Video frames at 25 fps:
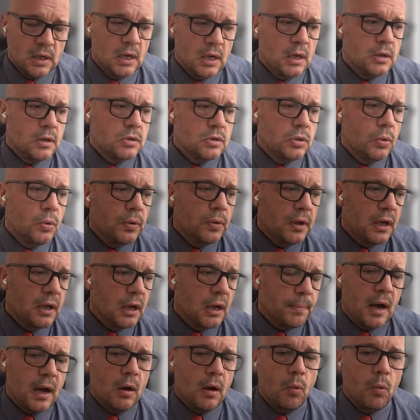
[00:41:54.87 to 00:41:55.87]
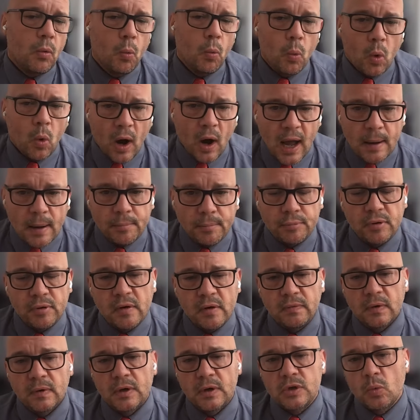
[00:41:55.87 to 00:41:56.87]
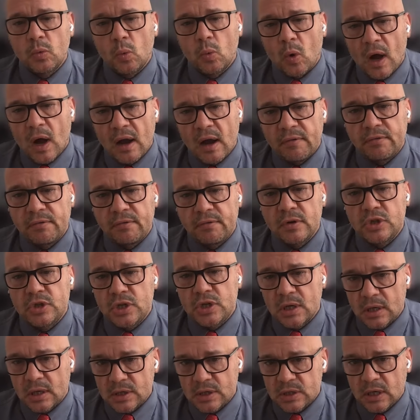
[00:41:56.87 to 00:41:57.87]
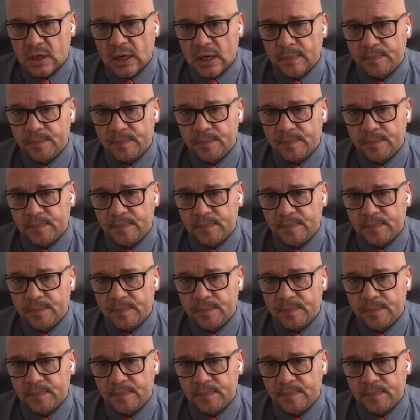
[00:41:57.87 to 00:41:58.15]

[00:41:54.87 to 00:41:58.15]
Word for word: talking about white privilege and white fragility.